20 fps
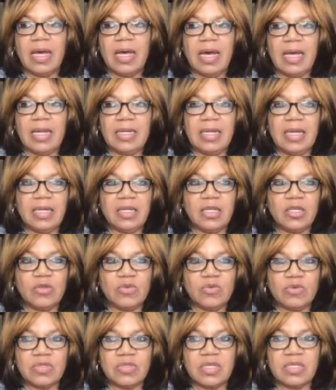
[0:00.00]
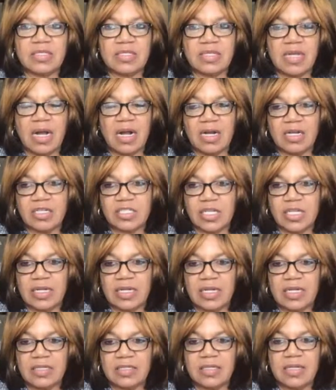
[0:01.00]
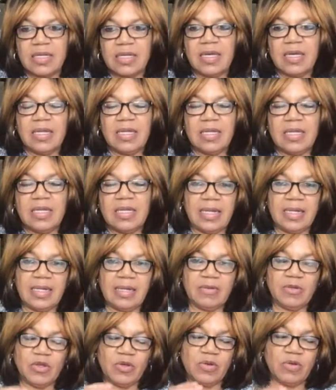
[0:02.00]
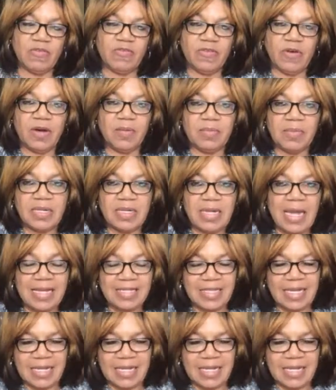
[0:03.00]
and then you use the starch on it, then the uniform nice.